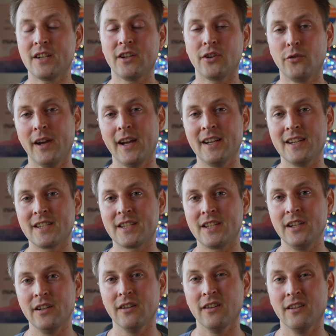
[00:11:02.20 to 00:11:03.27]
and greatest
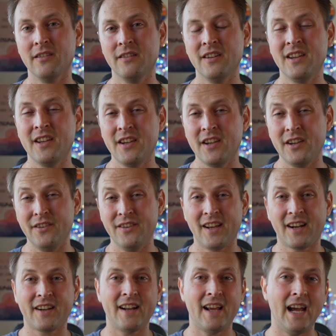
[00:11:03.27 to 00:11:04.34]
gear, you're
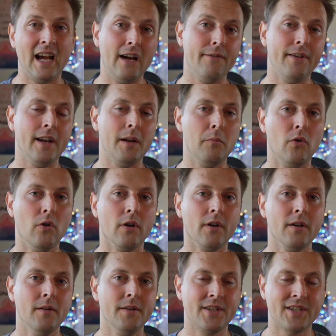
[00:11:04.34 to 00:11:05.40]
not gonna have any more